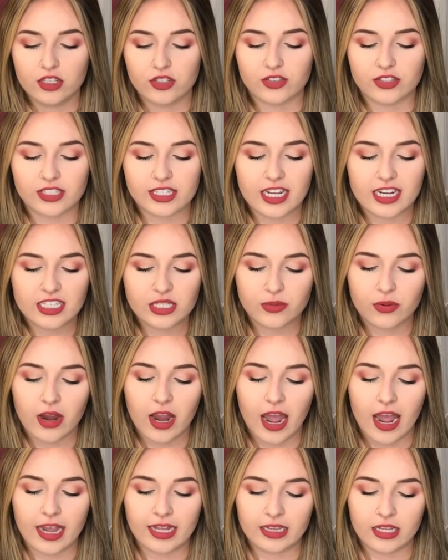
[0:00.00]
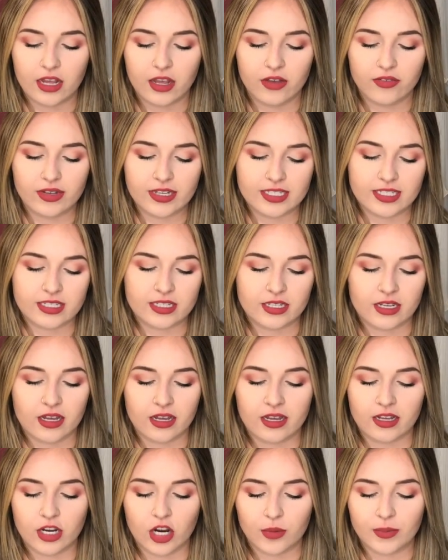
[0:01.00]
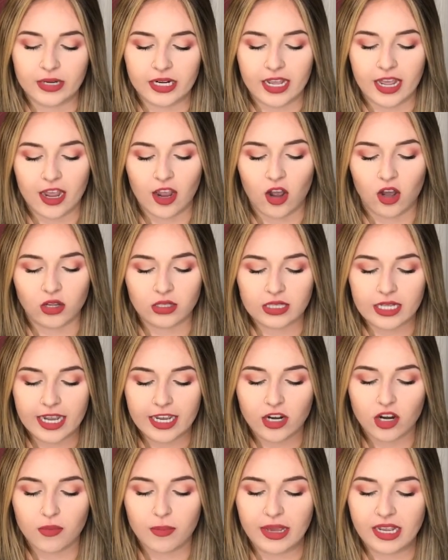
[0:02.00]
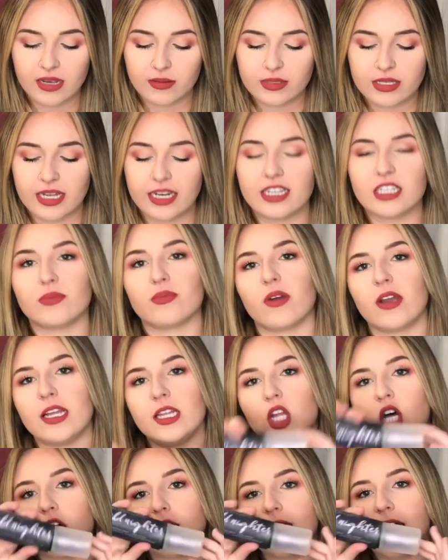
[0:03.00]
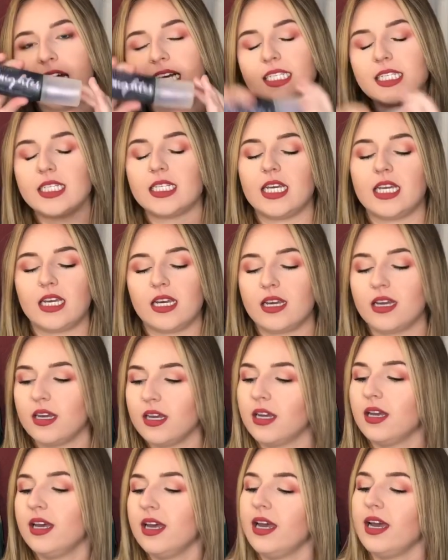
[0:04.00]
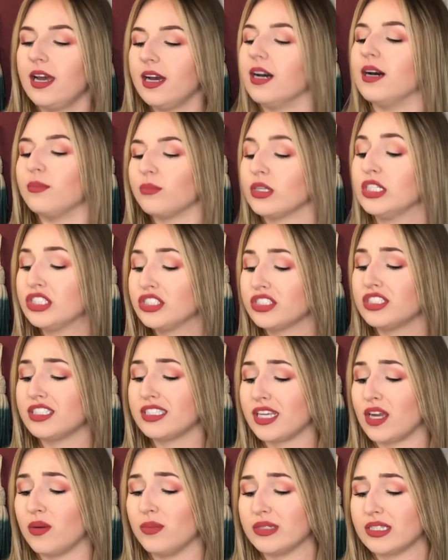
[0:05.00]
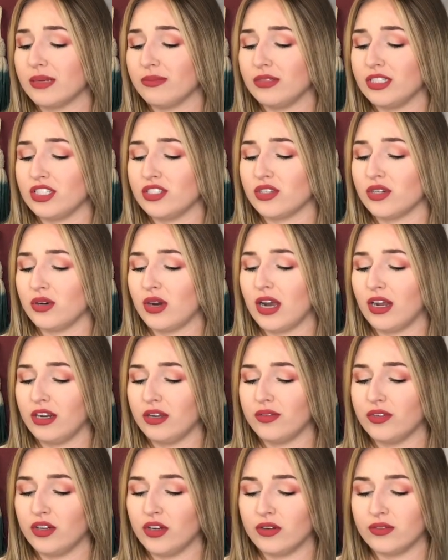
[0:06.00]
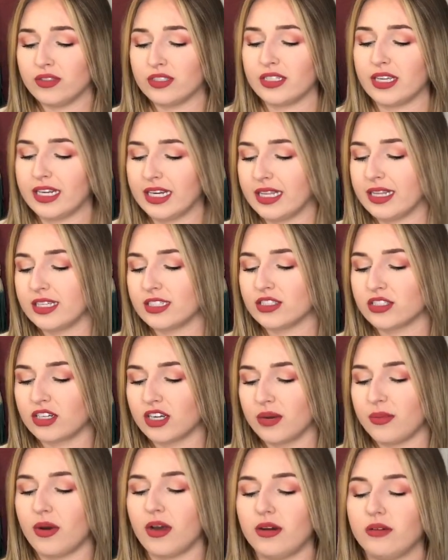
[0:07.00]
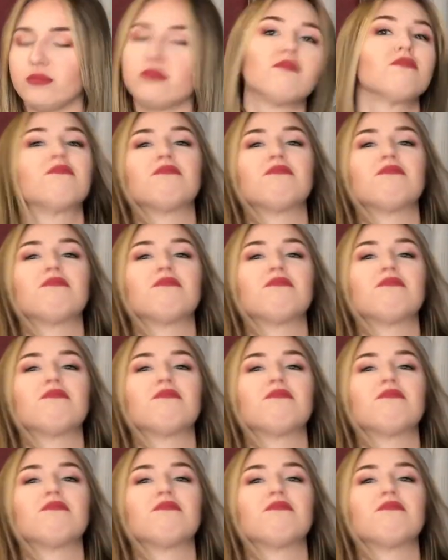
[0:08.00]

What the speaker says: So the setting spray I love is the Urban Decay All Nighter Makeup Setting Spray, long lasting. I'm pretty sure this is like almost empty, so I don't even know if there's anything that's gonna come out.